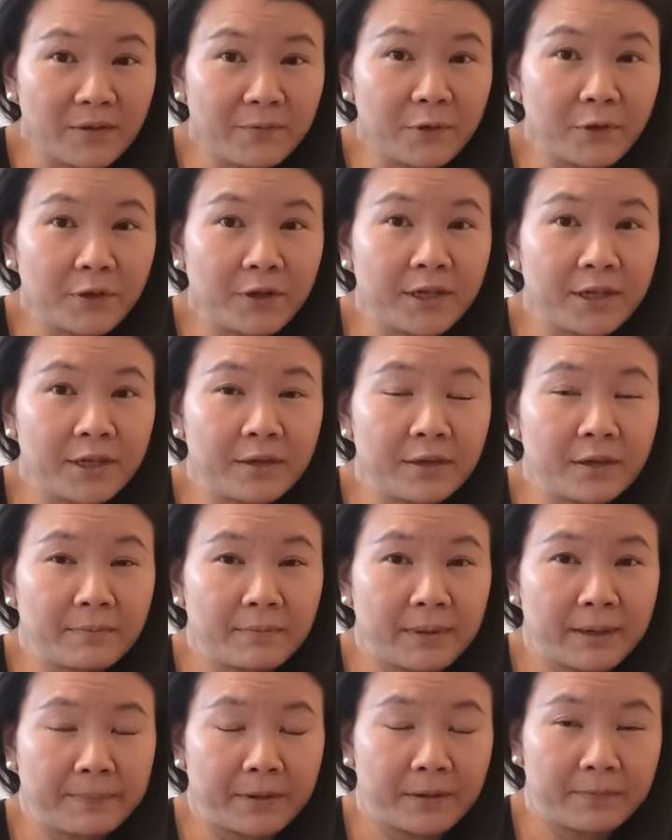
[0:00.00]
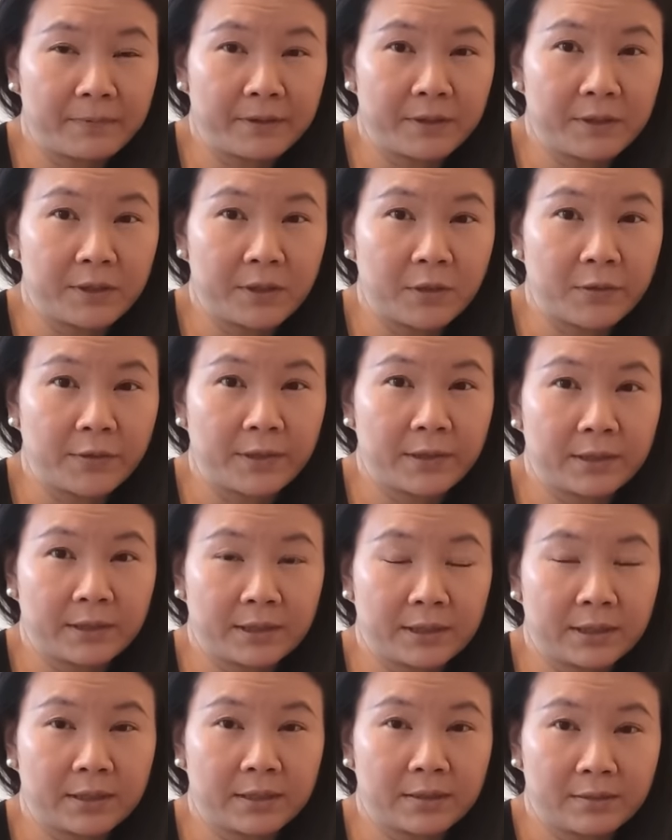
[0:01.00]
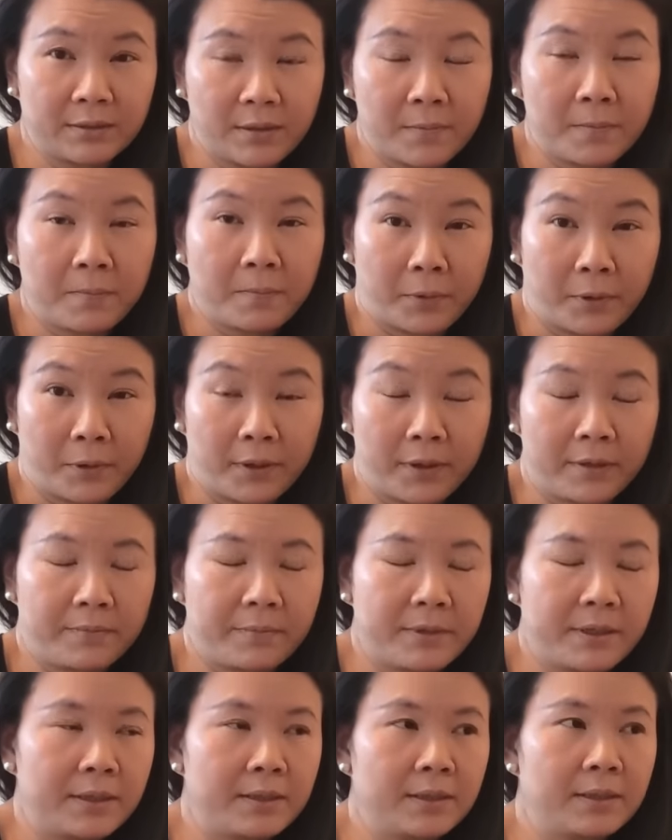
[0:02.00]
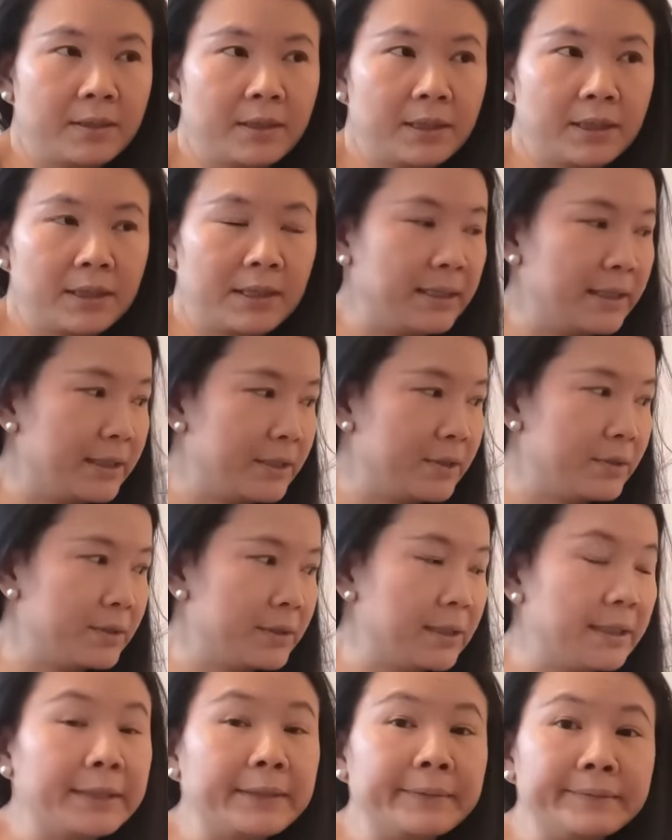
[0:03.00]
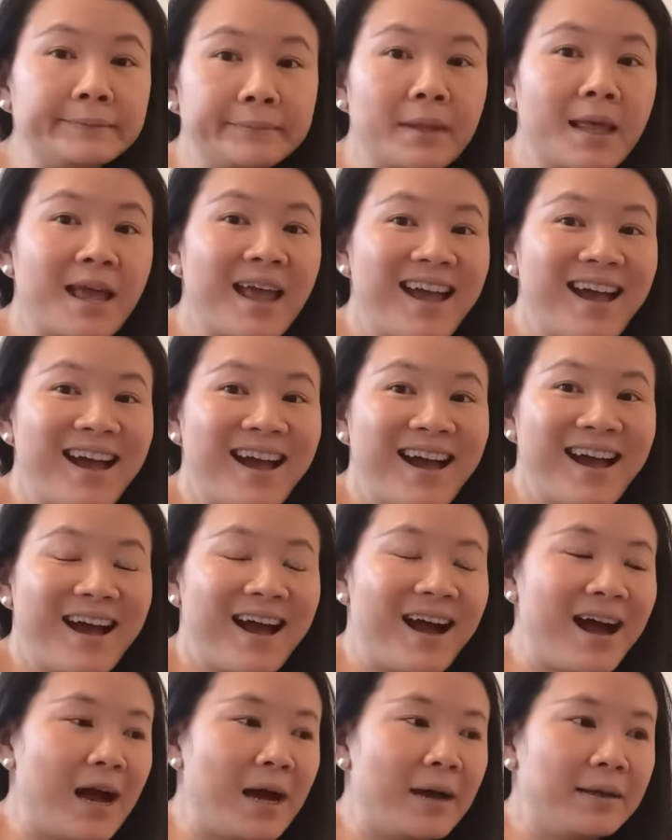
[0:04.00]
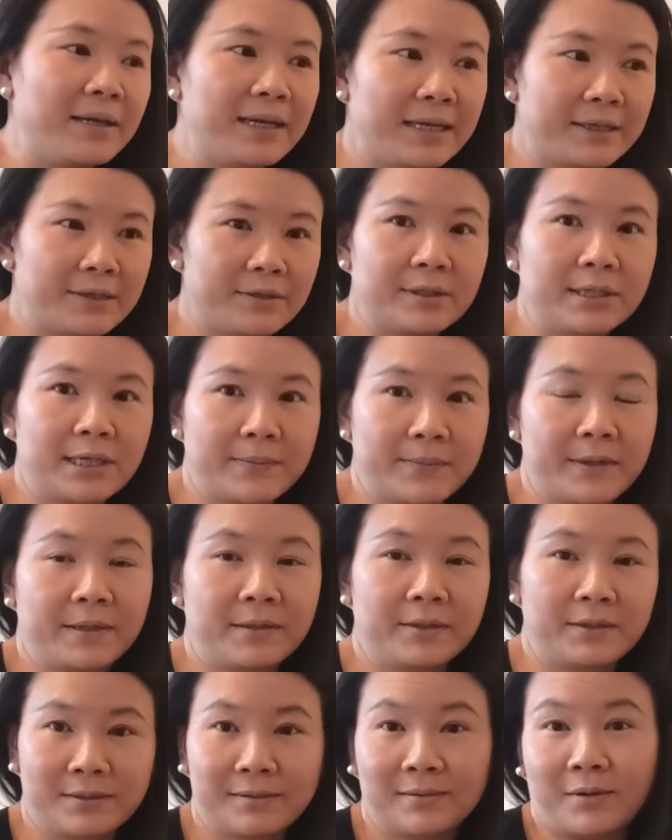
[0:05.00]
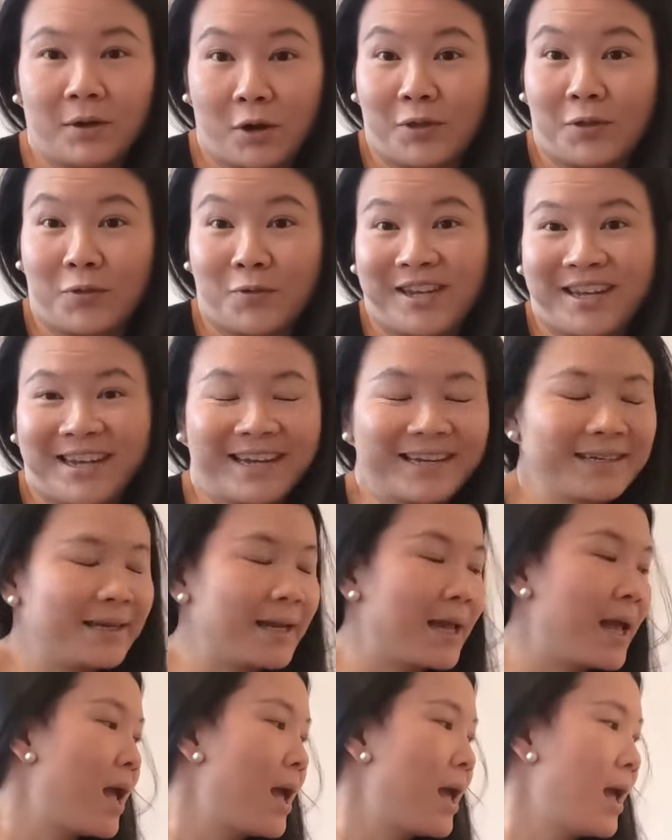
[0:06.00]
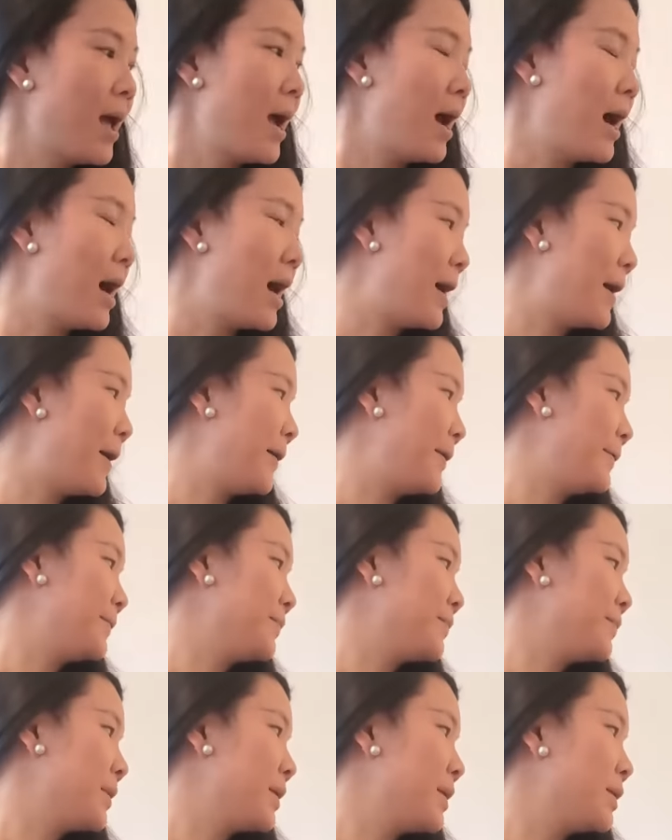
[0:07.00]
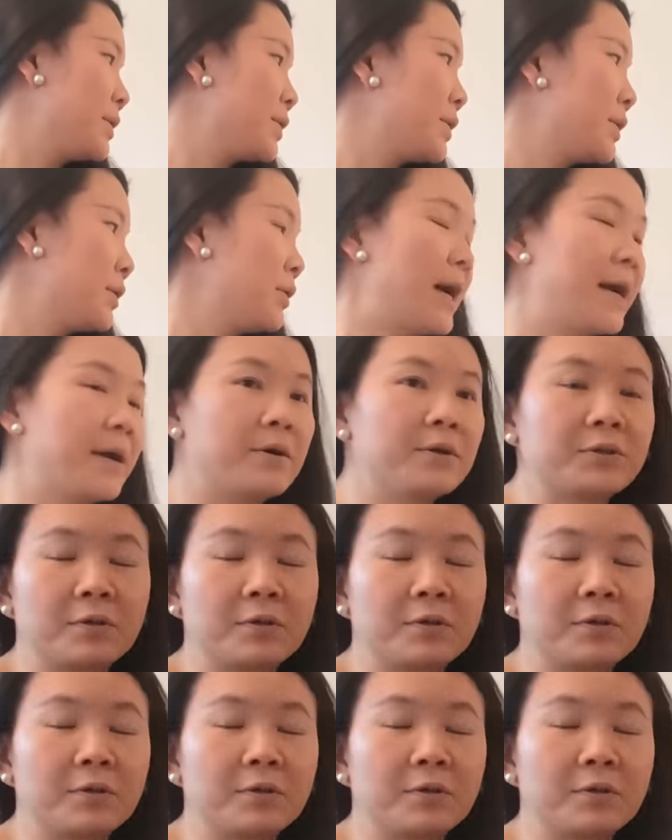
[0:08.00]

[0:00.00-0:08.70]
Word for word: if you're hearing and my puppy snoring, just pardon me, he need to sleep. Uh, he like to sleep in on the weekend. Um, so I